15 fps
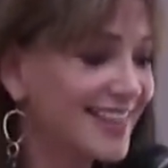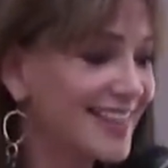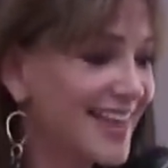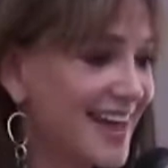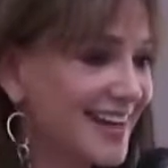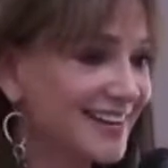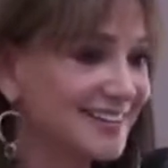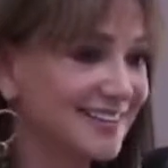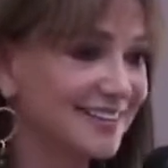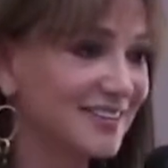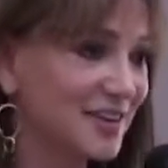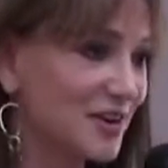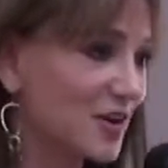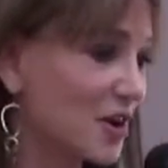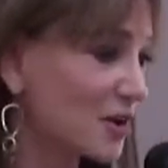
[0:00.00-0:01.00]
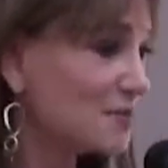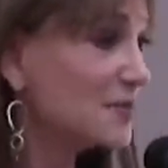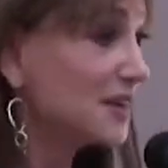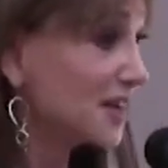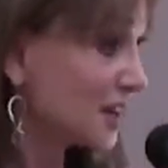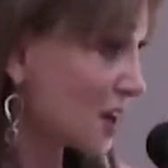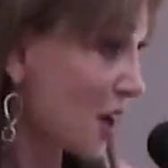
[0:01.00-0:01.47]
that there are
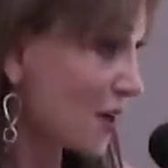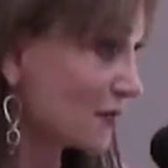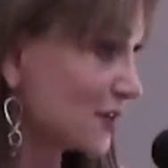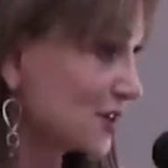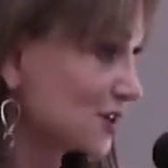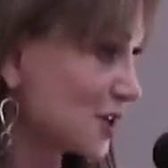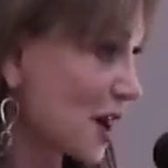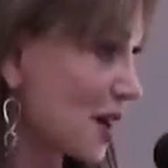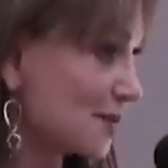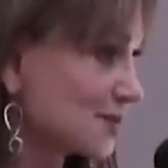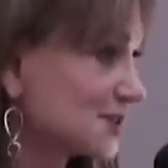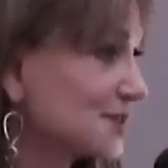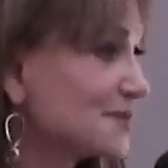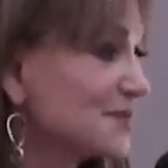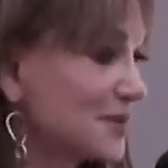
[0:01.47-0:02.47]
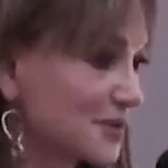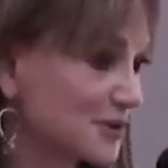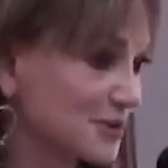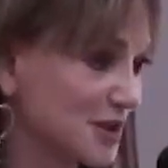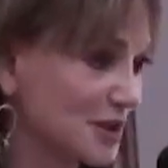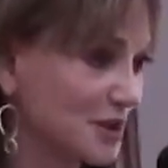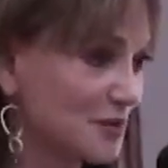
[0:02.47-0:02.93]
many coffee shops, but
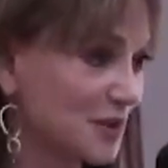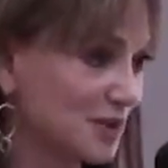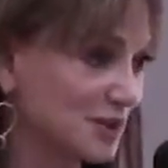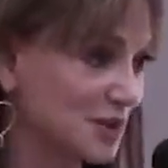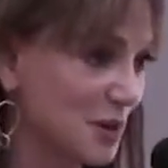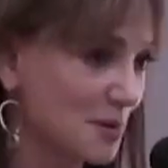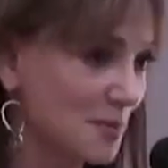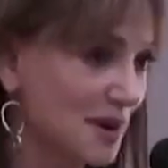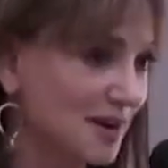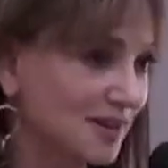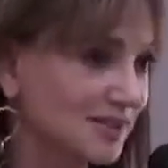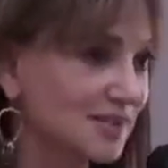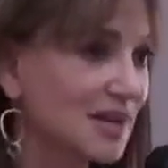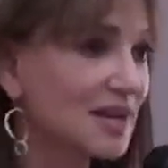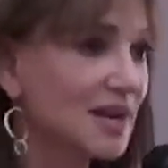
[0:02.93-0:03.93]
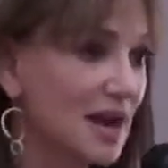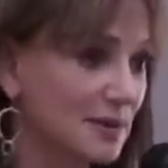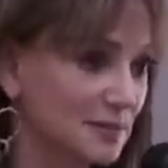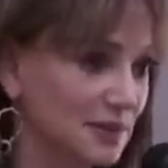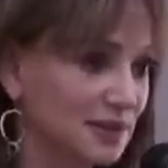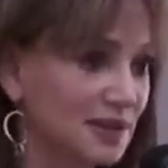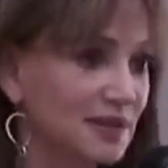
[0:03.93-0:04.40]
there's only one Starbucks, and I
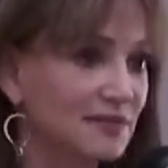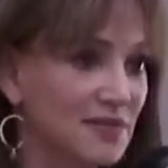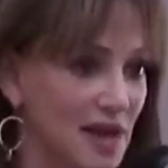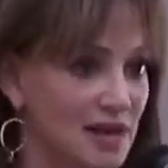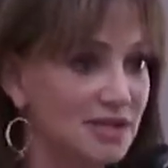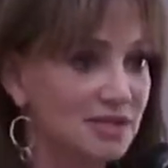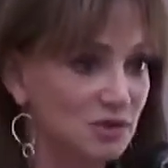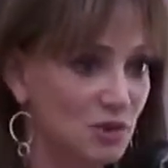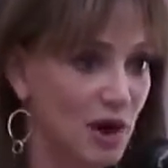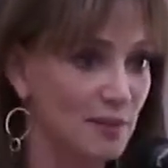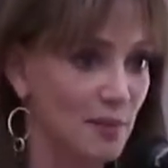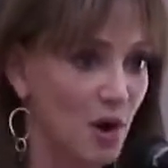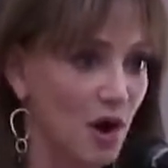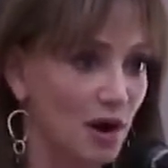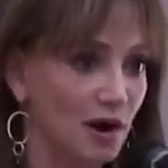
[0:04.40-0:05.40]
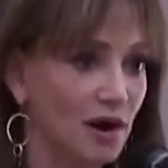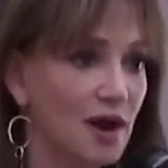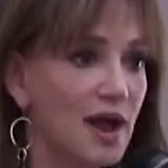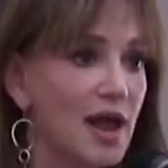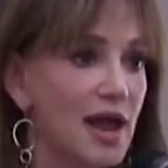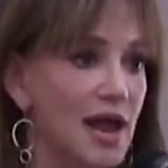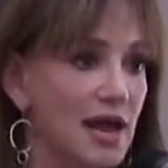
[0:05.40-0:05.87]
believe that is Drybar.
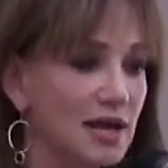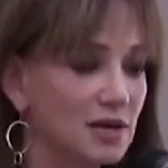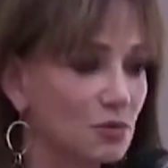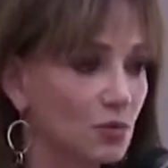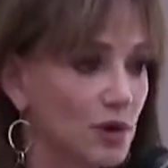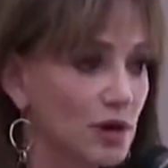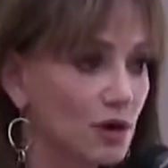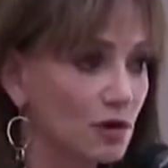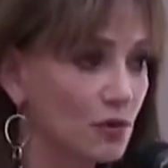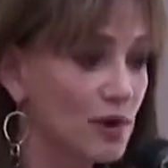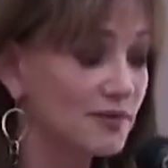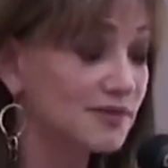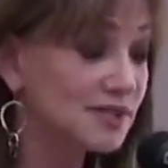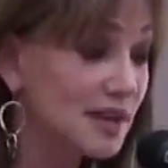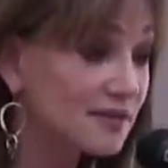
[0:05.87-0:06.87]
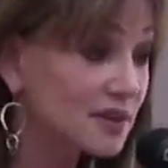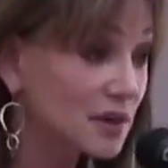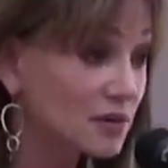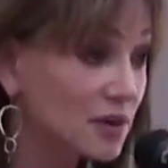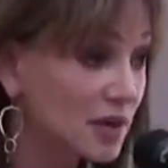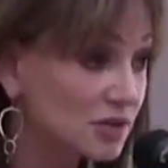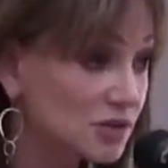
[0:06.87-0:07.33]
And we have 7
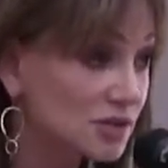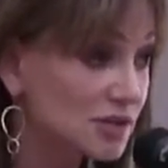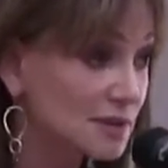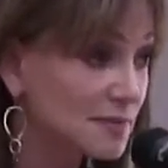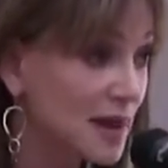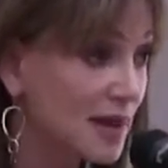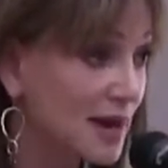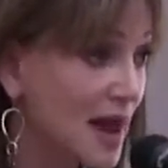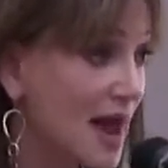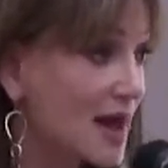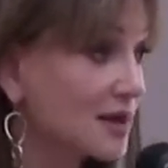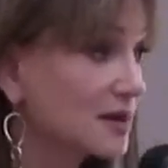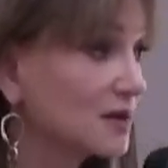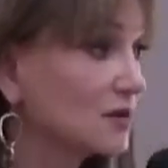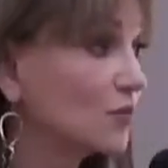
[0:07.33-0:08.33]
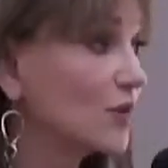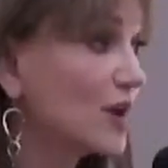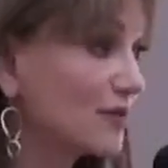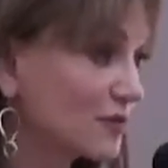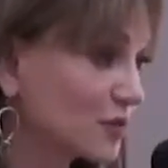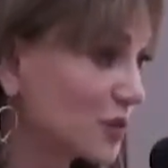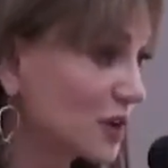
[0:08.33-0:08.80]
locations in Manhattan. We
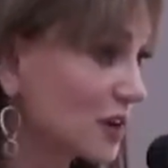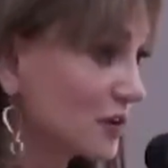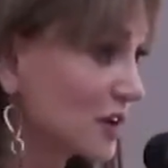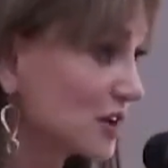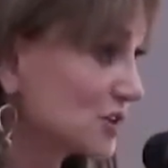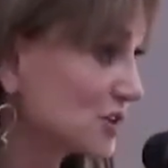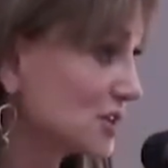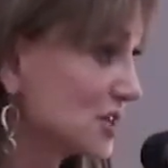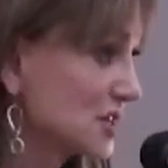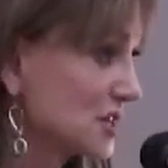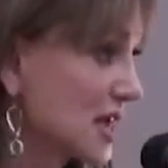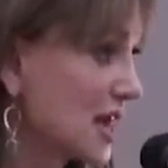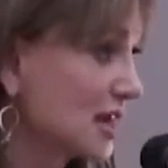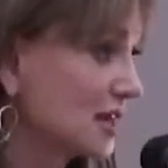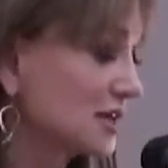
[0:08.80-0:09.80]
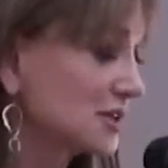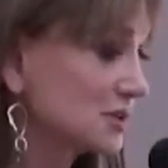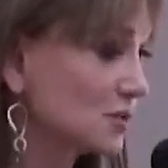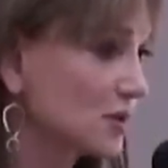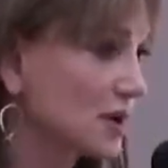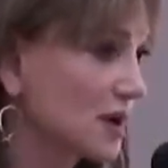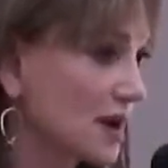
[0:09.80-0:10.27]
have 3 locations in
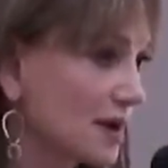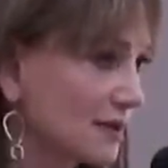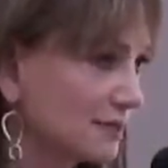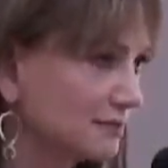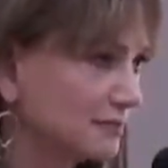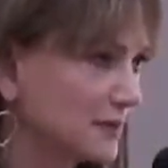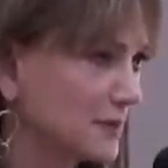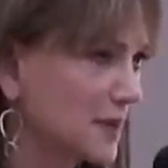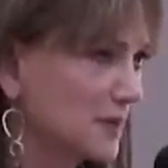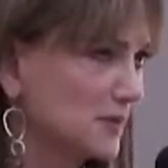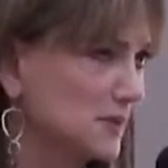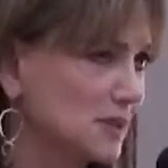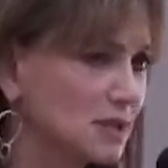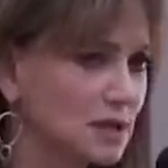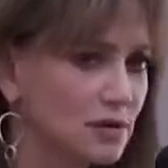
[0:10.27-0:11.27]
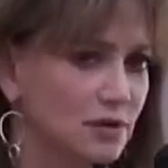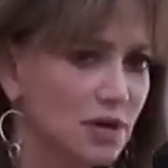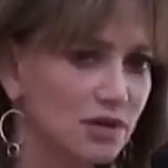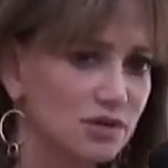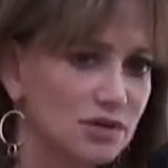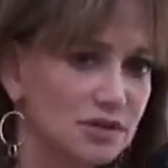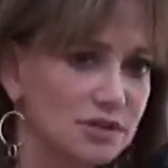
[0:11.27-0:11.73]
Dallas. We have 10
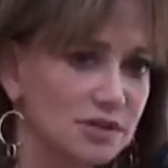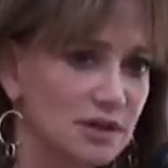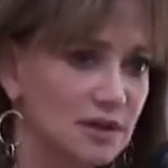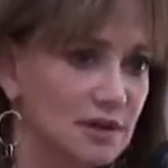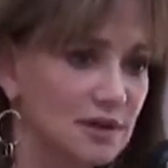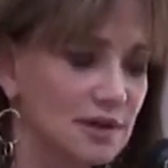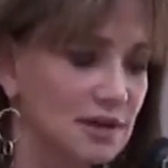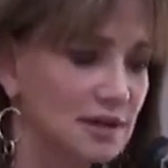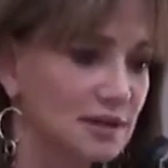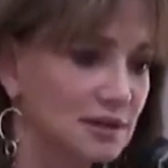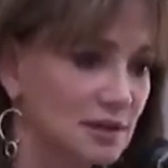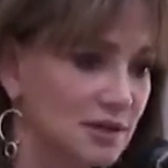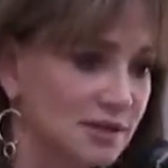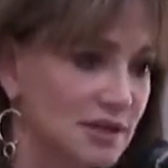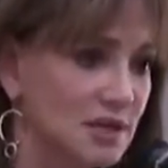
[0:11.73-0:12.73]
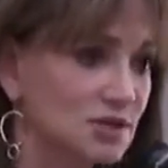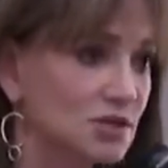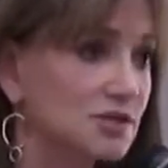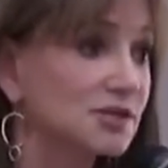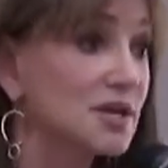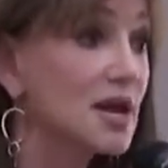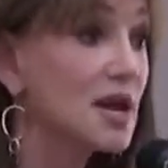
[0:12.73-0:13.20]
locations in Los
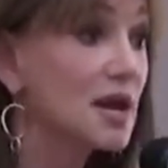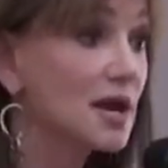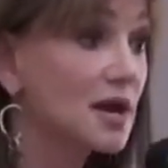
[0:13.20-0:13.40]
Angeles.